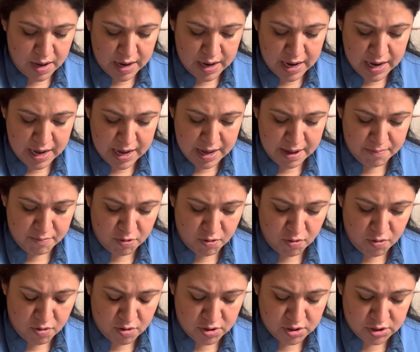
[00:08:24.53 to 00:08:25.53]
I am
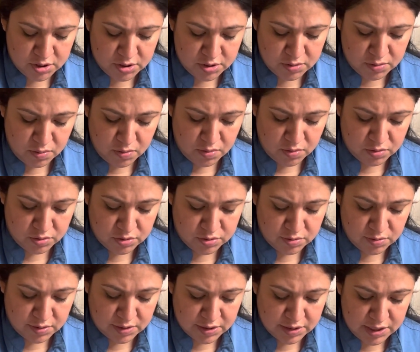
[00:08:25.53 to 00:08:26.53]
going to also
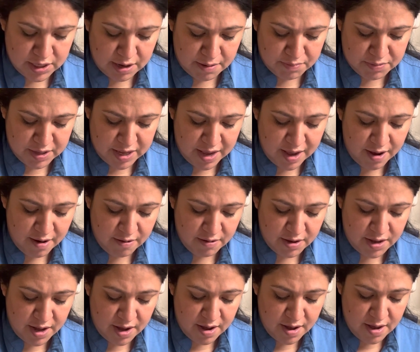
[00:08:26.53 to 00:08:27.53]
clean up the area